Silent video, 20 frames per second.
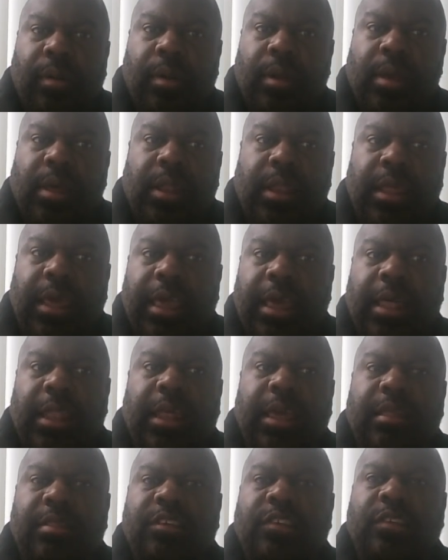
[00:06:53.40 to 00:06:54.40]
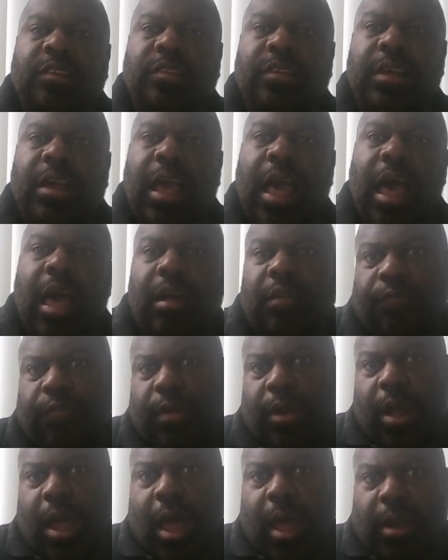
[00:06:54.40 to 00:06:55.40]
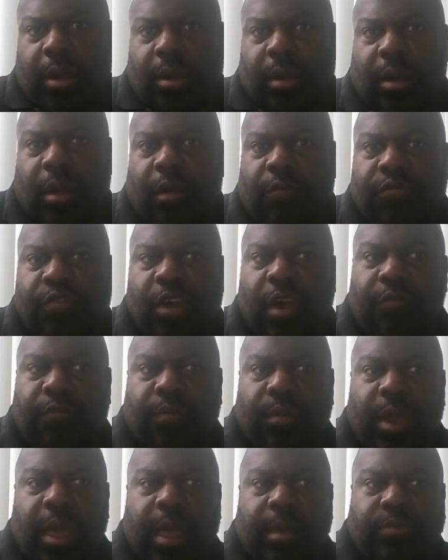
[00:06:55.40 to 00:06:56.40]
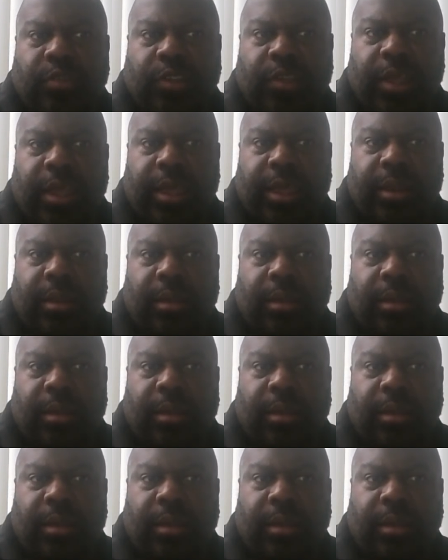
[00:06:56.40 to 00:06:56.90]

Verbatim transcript: Legally, this is a confidant of Jeffrey Epstein.